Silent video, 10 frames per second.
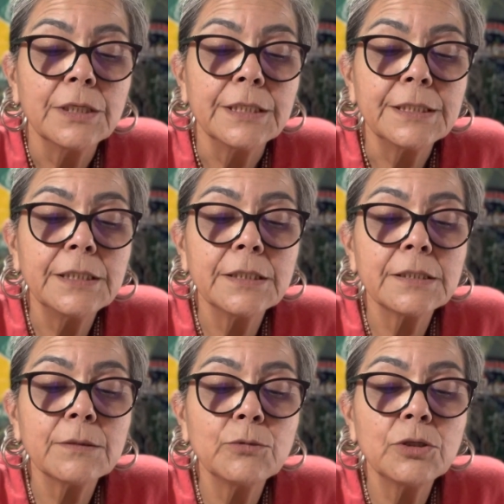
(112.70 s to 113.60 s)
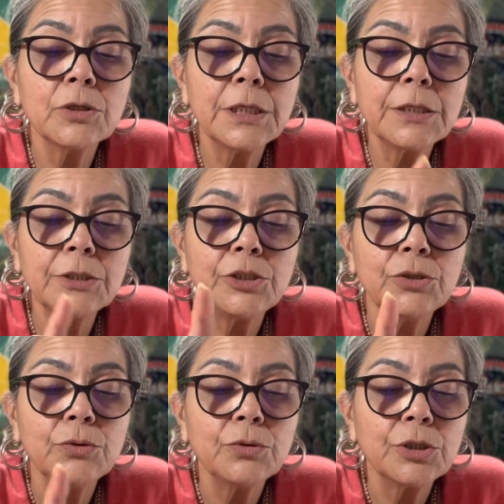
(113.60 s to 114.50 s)
It's either someone looking at
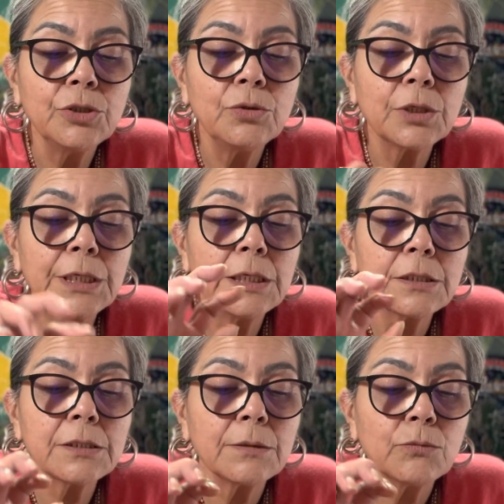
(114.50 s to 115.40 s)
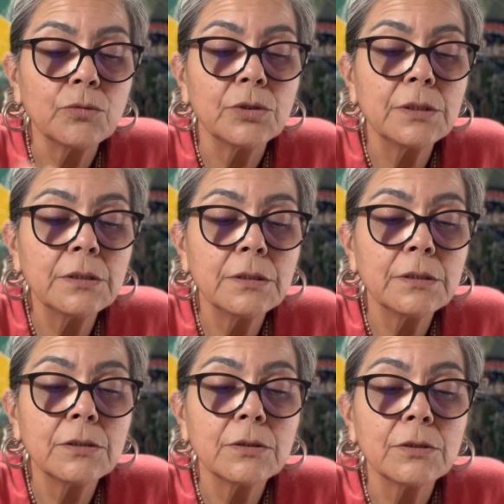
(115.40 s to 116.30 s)
you or you looking at someone,
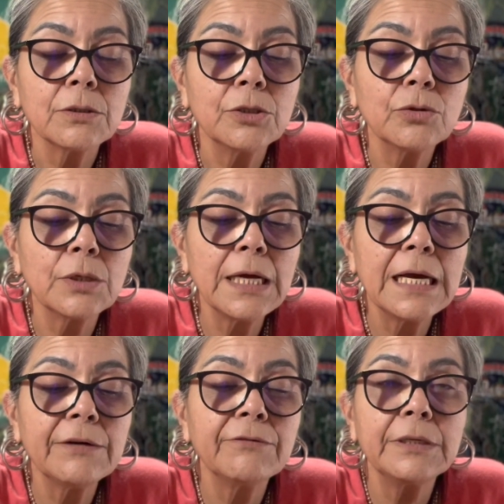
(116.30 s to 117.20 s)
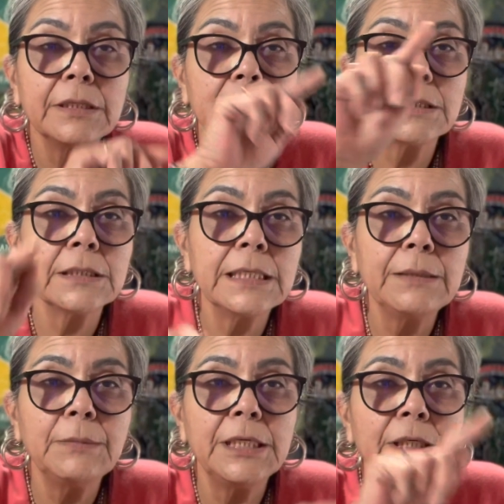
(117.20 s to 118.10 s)
or you're having the
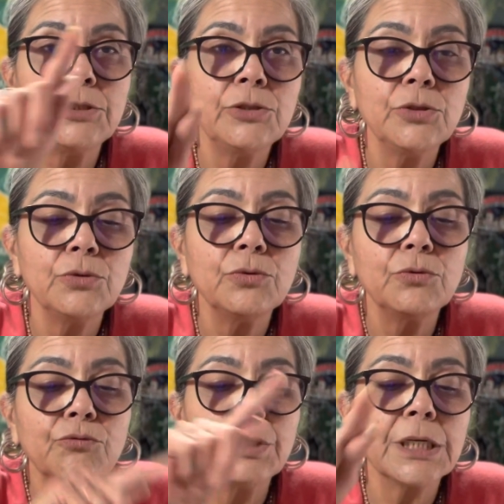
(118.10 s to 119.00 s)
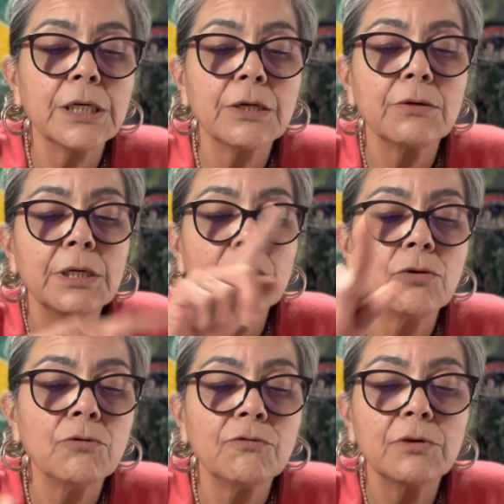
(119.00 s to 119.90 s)
same issue reoccurring
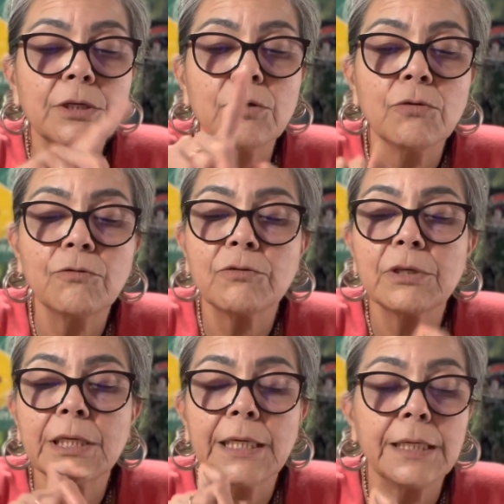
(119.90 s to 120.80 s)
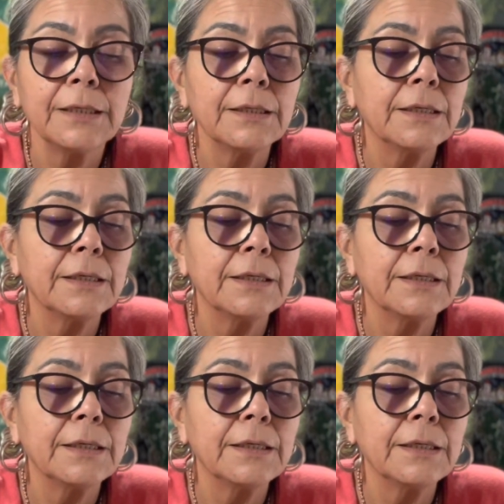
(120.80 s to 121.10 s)
over and over again.